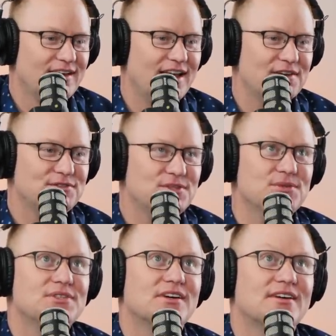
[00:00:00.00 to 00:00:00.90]
I have
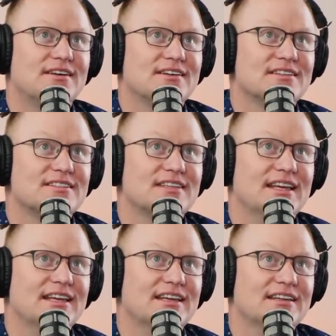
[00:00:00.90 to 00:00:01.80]
two dogs
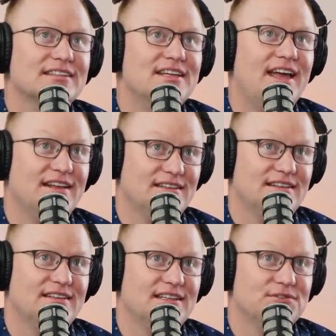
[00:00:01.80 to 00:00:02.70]
and
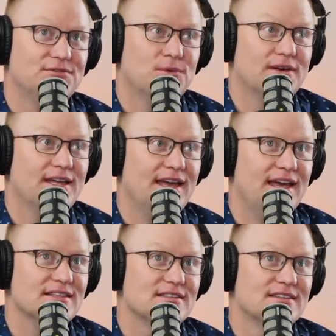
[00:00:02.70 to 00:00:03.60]
technically four
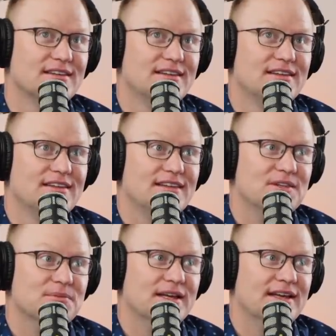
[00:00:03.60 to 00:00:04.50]
cats
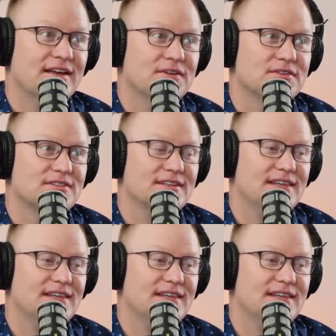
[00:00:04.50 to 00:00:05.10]
in my house. Wow.